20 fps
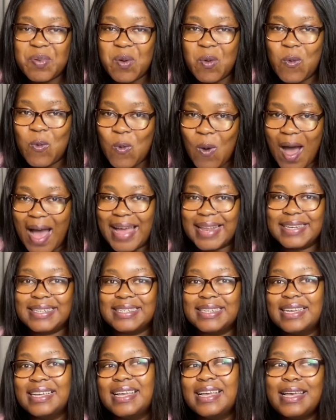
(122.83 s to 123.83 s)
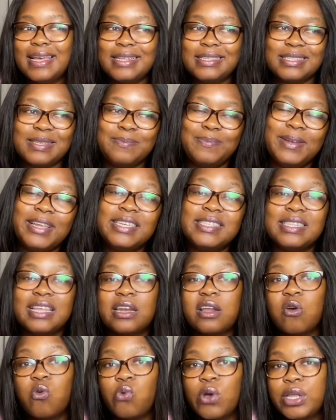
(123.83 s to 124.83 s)
1, it's a place that
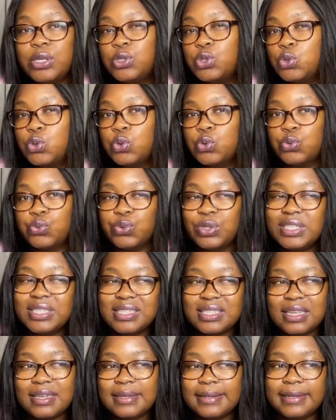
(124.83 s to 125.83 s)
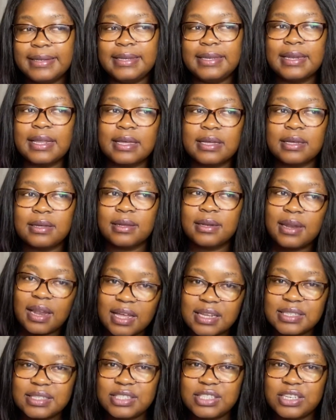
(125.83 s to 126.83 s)
I went to recently, like
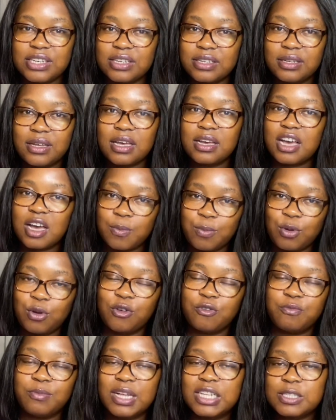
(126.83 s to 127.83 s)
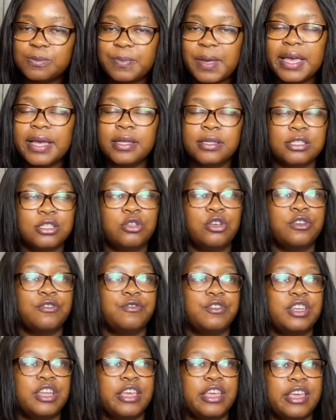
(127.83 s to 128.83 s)
last year, a couple of months back. It's not
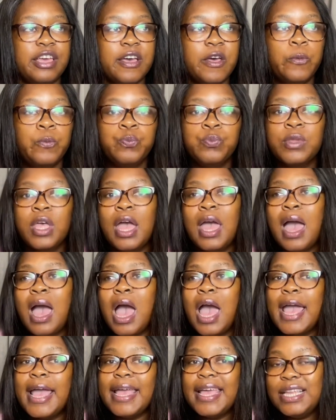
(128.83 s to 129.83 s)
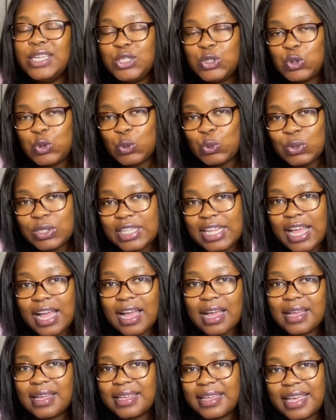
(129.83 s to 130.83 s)
even a year. Intunja
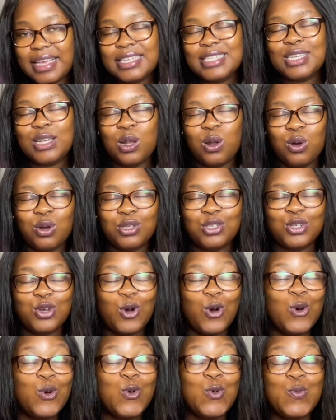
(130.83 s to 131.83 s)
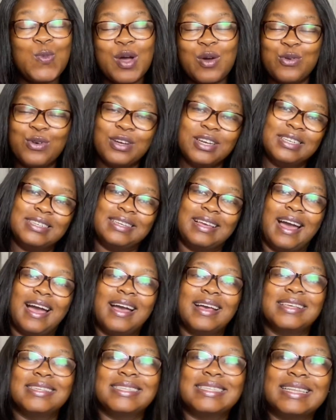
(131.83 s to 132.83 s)
Lodge. Oh my word,
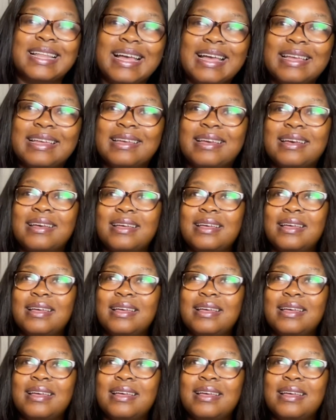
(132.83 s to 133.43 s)
guys! Like